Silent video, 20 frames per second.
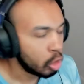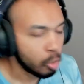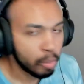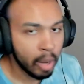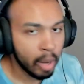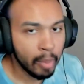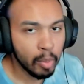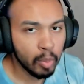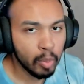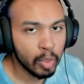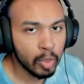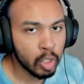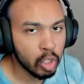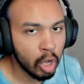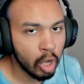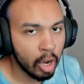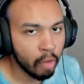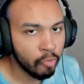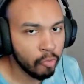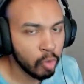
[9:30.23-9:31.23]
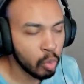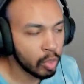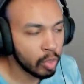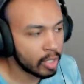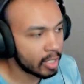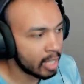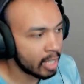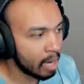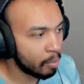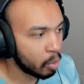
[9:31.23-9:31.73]
probably saw a few
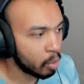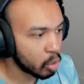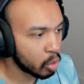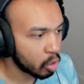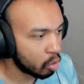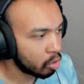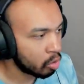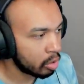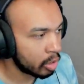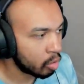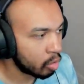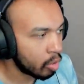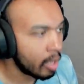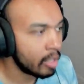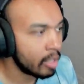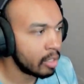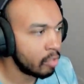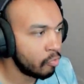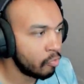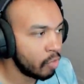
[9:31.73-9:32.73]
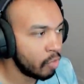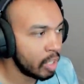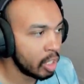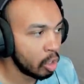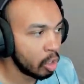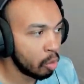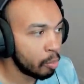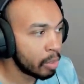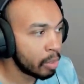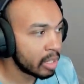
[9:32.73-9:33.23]
examples earlier on in the
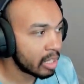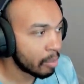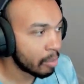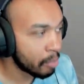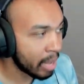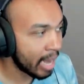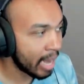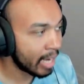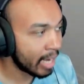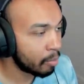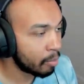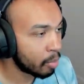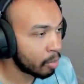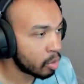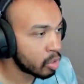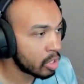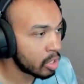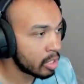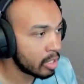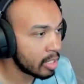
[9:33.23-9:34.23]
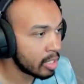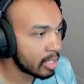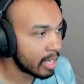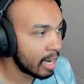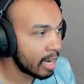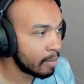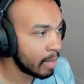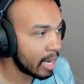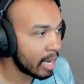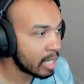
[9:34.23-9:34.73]
video, but the packet burst in this
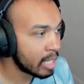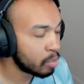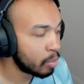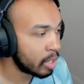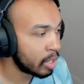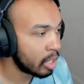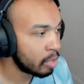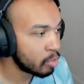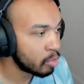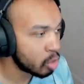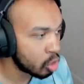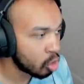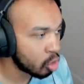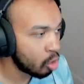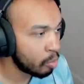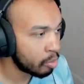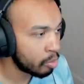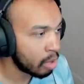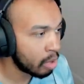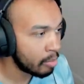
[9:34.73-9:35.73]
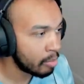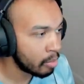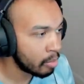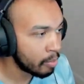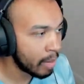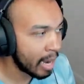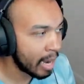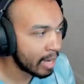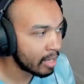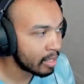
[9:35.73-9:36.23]
game has become so
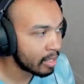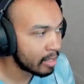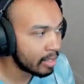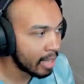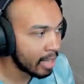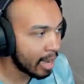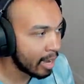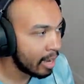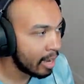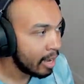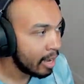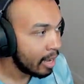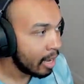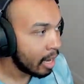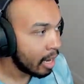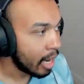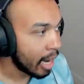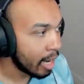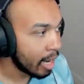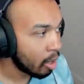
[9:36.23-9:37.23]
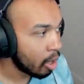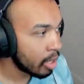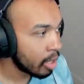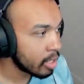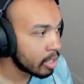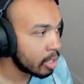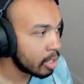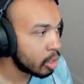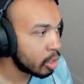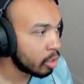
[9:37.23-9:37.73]
problematic that I
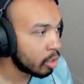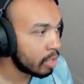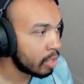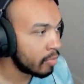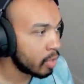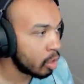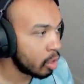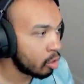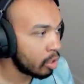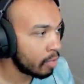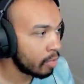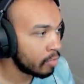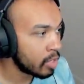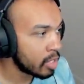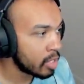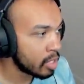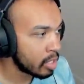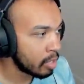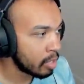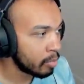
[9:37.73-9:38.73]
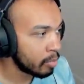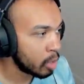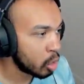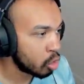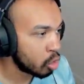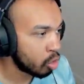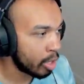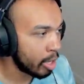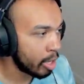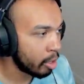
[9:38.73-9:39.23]
honestly don't even know if this is something
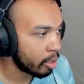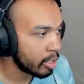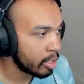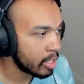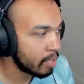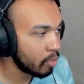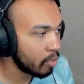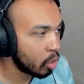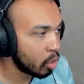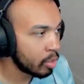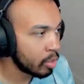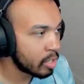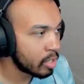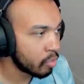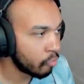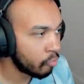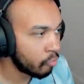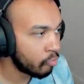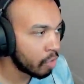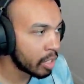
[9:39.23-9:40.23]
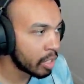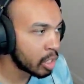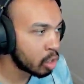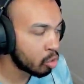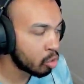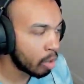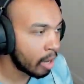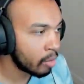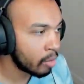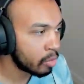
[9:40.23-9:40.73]
Treyarch is even going to fix
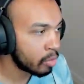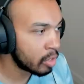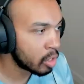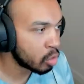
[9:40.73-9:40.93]
throughout this